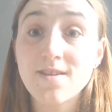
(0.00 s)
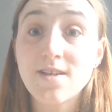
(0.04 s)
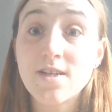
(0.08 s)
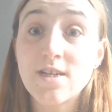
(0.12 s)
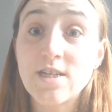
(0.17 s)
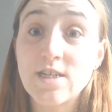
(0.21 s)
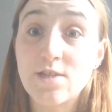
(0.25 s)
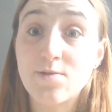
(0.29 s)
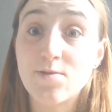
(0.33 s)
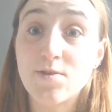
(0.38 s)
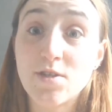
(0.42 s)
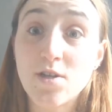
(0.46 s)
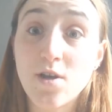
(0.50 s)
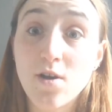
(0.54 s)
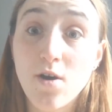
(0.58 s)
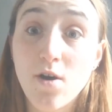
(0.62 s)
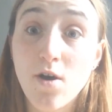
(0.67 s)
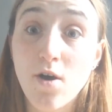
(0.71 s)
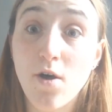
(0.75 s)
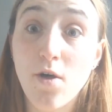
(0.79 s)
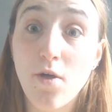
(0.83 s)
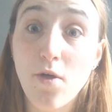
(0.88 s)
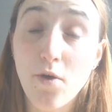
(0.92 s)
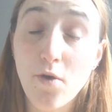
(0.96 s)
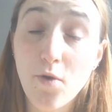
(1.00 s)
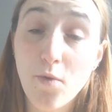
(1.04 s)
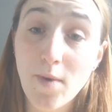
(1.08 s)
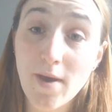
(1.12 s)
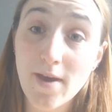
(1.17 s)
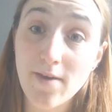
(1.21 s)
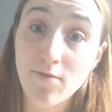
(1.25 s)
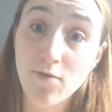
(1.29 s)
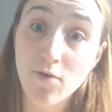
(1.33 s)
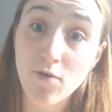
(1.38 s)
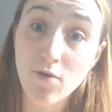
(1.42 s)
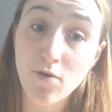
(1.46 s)
So we saw quite
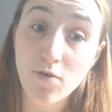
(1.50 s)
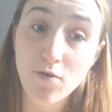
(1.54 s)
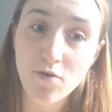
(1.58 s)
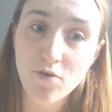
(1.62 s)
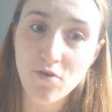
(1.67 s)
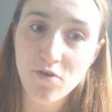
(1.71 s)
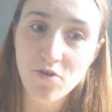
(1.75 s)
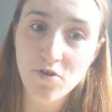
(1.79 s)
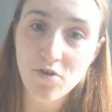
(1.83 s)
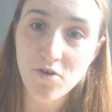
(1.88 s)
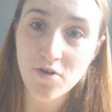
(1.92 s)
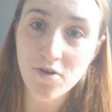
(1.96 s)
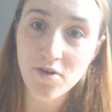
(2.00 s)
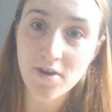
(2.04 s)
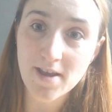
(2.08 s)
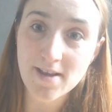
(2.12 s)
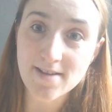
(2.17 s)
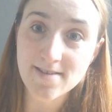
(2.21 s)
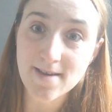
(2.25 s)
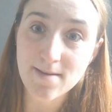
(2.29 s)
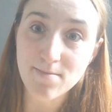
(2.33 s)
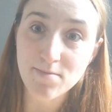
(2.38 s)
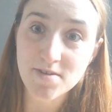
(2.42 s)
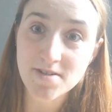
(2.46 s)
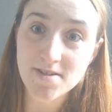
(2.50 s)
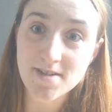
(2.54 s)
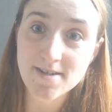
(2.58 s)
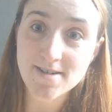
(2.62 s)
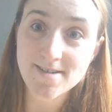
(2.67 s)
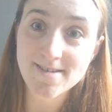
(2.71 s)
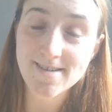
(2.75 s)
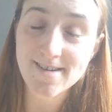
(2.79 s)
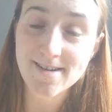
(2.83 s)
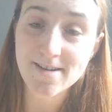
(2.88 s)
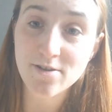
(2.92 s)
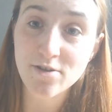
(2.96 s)
a few good examples there,
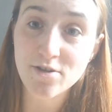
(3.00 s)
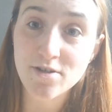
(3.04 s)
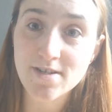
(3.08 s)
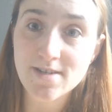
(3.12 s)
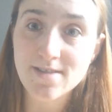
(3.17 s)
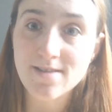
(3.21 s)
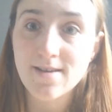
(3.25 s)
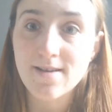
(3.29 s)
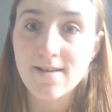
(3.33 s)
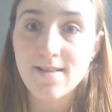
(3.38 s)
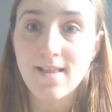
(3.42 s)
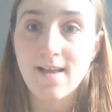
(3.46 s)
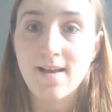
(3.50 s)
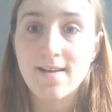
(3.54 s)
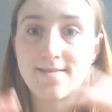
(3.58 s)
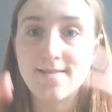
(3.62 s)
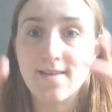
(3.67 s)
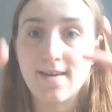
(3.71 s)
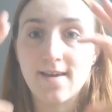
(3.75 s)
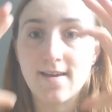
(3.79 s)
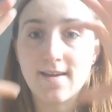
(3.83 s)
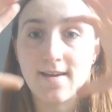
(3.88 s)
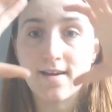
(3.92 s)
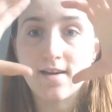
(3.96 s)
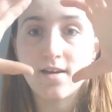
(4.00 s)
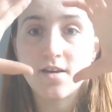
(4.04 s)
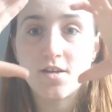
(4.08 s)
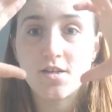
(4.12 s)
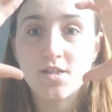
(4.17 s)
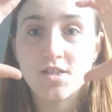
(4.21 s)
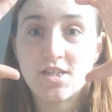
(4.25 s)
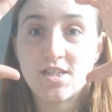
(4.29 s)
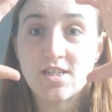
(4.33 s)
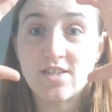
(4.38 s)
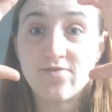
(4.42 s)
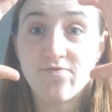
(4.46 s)
including the classic
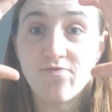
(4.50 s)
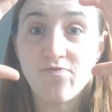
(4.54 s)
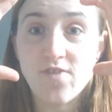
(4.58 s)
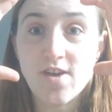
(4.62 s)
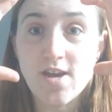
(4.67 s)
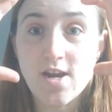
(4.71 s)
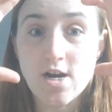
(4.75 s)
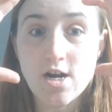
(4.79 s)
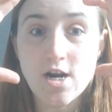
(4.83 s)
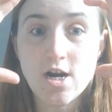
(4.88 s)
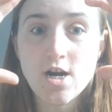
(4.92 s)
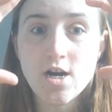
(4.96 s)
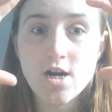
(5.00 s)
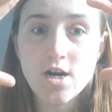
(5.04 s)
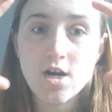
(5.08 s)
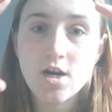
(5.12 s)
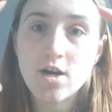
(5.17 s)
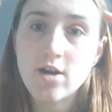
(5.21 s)
sphere,